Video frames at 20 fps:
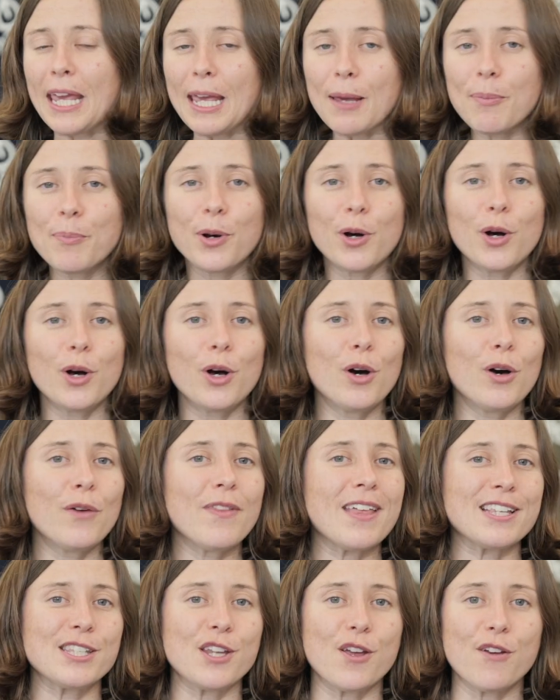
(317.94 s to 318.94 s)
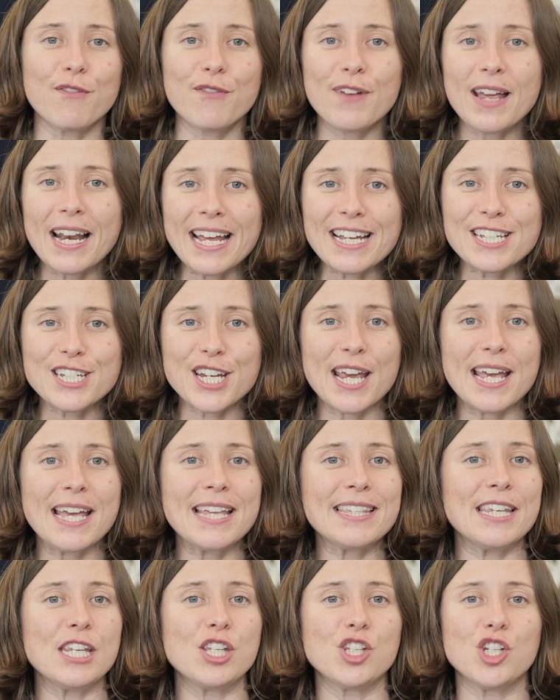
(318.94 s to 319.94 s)
people, there's no
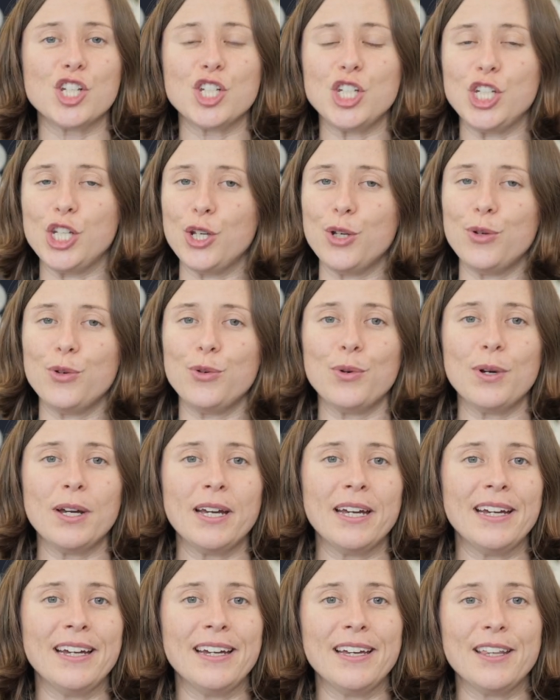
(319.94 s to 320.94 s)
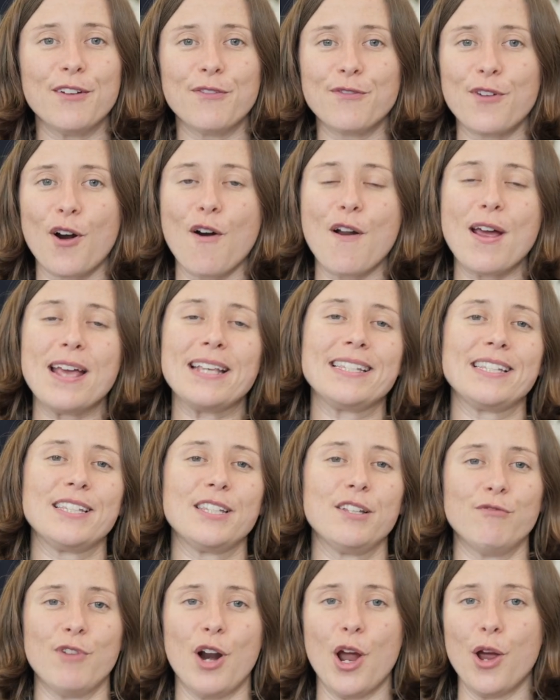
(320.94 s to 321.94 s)
villages, it's just you, the forest,
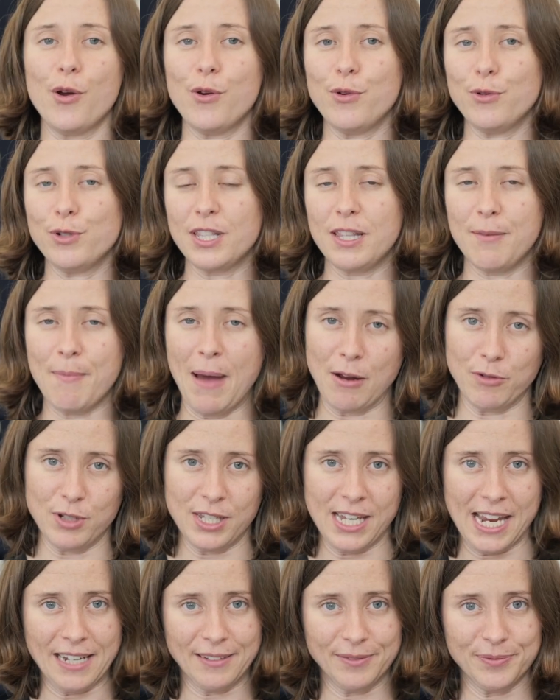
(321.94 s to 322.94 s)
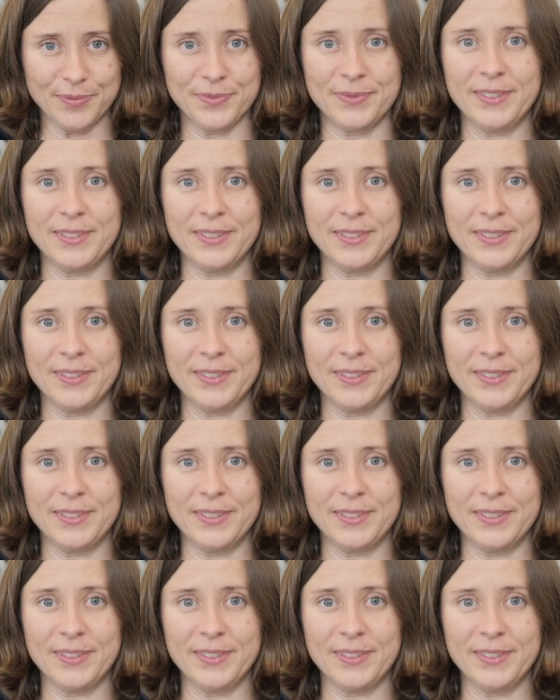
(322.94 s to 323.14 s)
the road, the mountain.